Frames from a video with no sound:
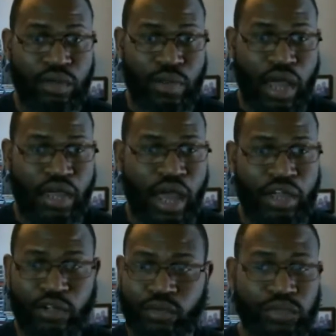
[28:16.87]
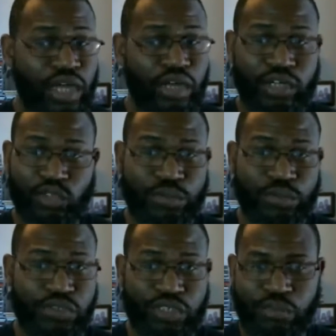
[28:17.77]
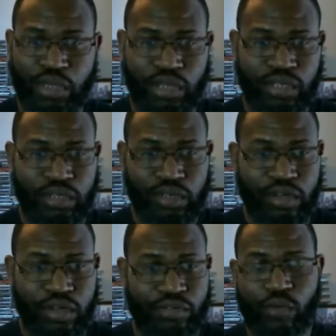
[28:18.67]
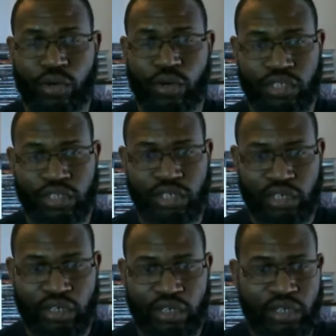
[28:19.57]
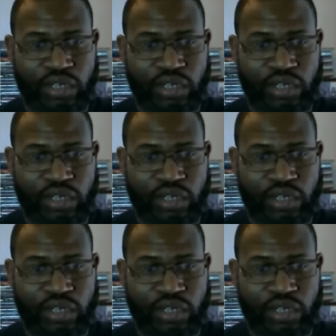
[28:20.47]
I agree with that 100%. And unfortunately,